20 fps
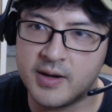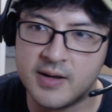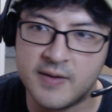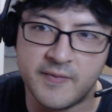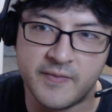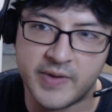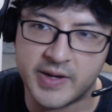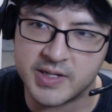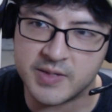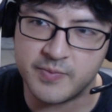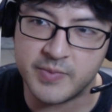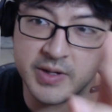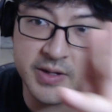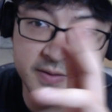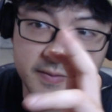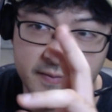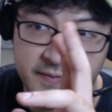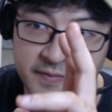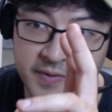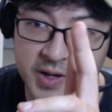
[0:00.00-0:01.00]
investment
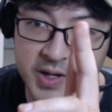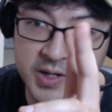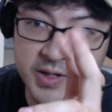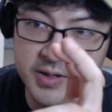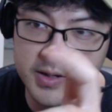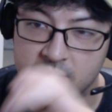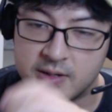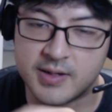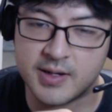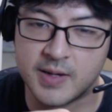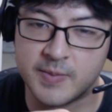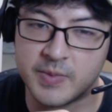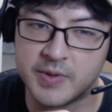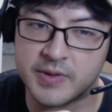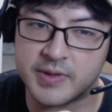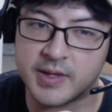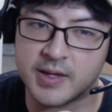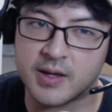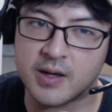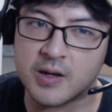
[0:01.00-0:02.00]
fund type of
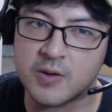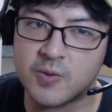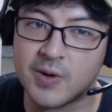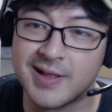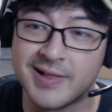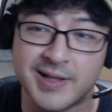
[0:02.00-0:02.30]
thing, right?